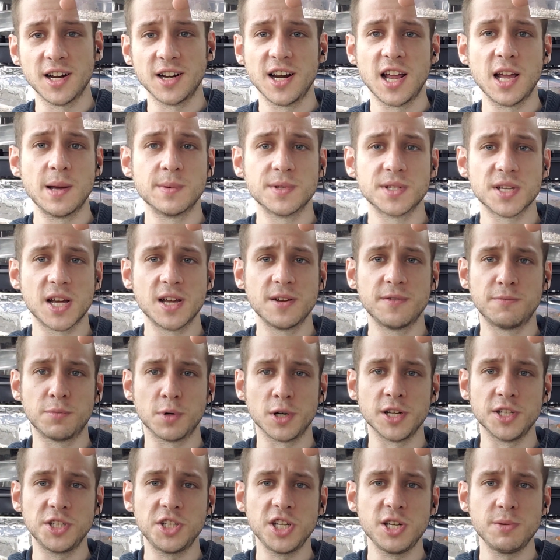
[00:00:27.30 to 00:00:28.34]
on Amazon
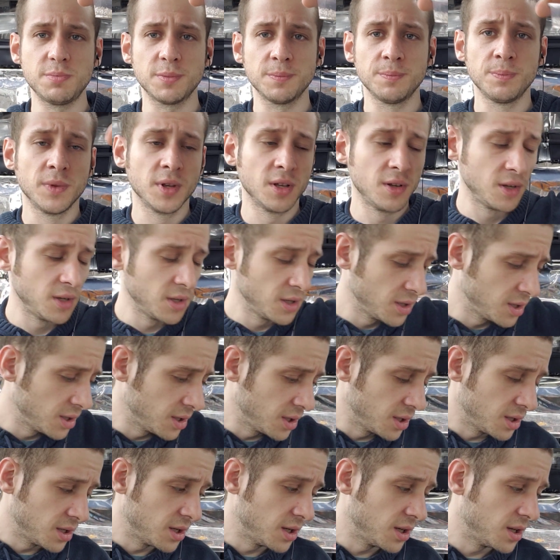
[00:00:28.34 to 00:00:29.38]
pretty cheap.
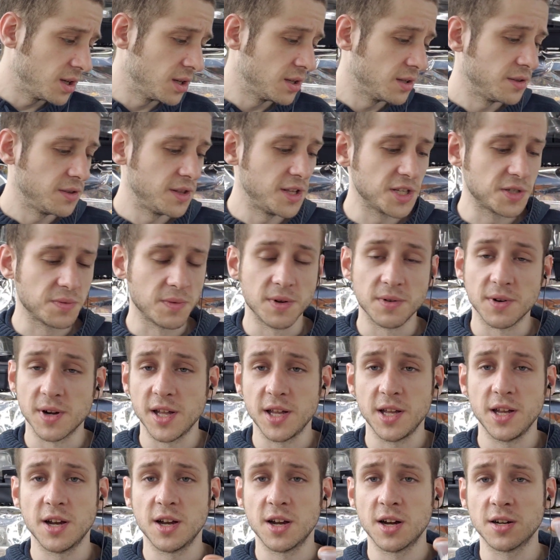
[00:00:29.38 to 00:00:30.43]
This one right
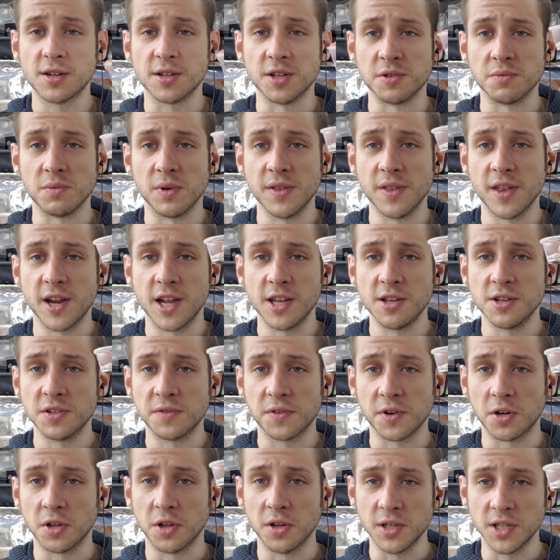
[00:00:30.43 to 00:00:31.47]
here is one that I use
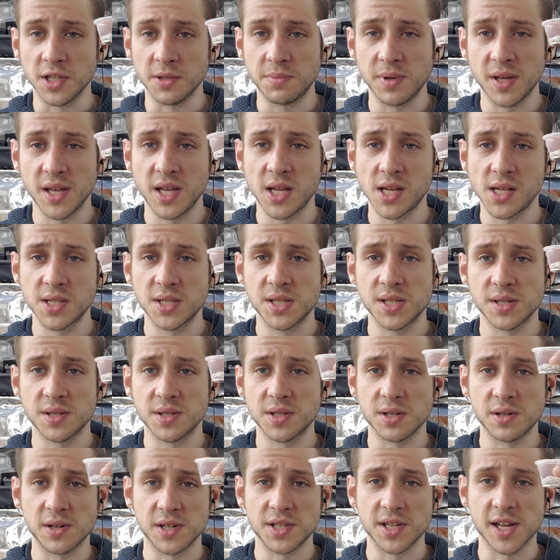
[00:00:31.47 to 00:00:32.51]
for cloning pings.
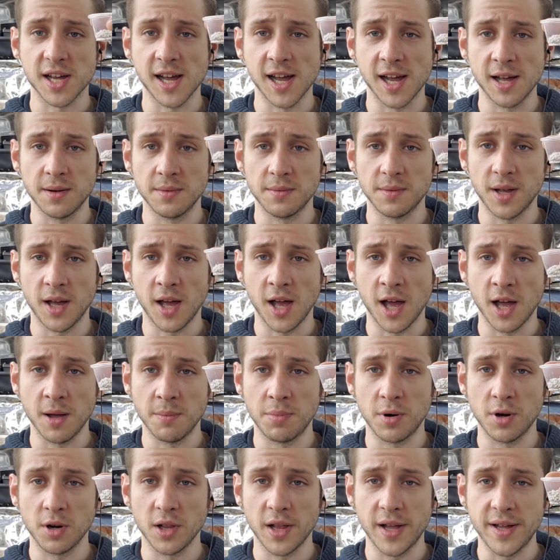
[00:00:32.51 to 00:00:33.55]
So it's got
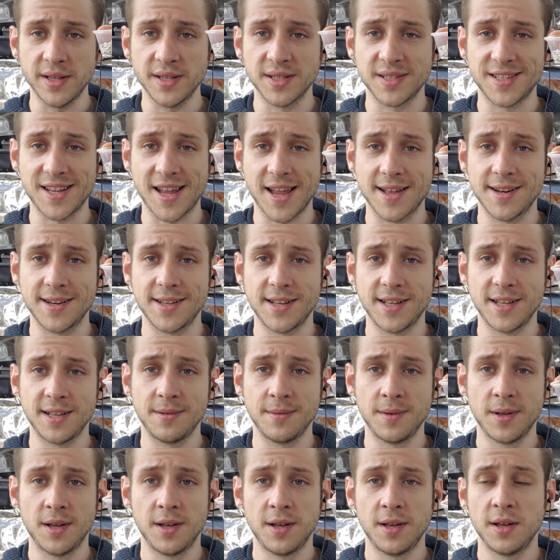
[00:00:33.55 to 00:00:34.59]
perlite and sand in it.
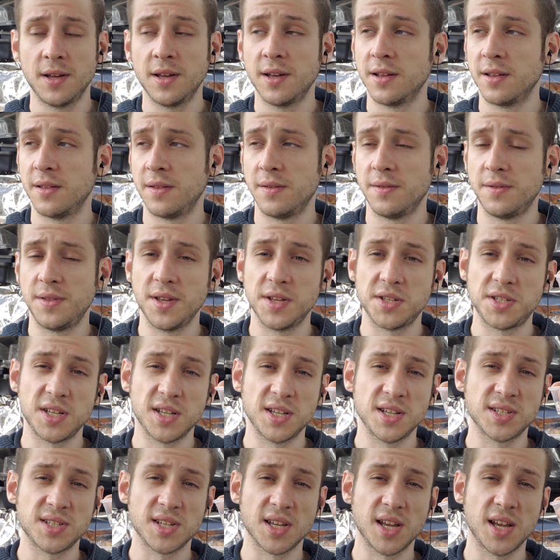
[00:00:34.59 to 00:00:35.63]
This
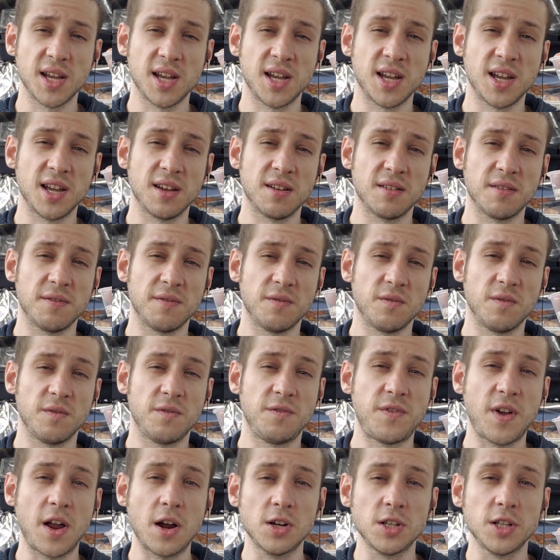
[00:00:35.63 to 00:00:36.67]
is a
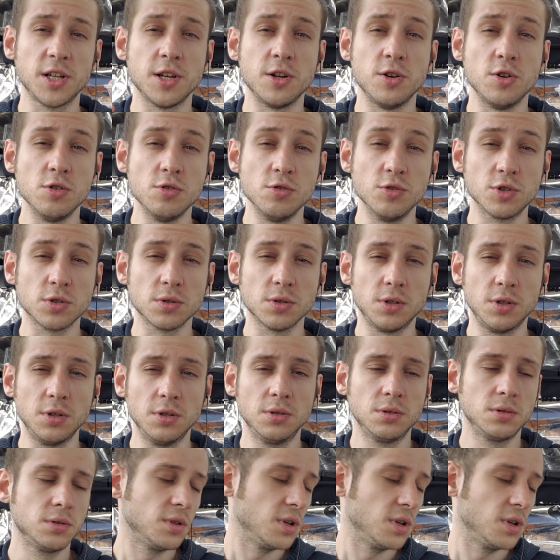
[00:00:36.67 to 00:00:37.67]
fairly neutral